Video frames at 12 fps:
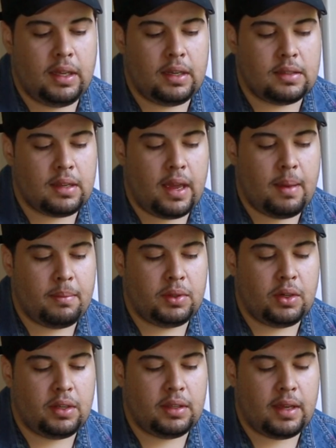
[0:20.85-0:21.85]
it is an
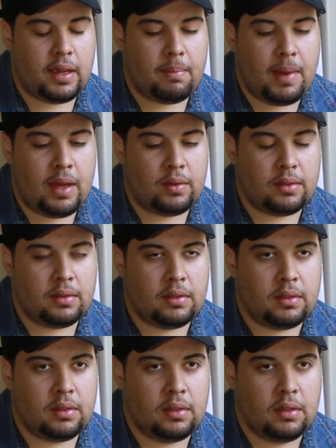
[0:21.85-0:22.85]
M39 mount,
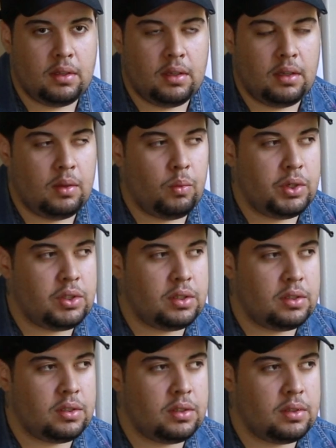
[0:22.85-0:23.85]
which
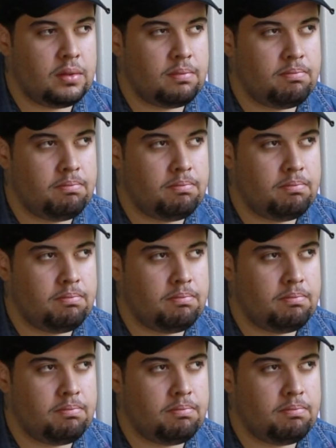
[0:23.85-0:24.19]
is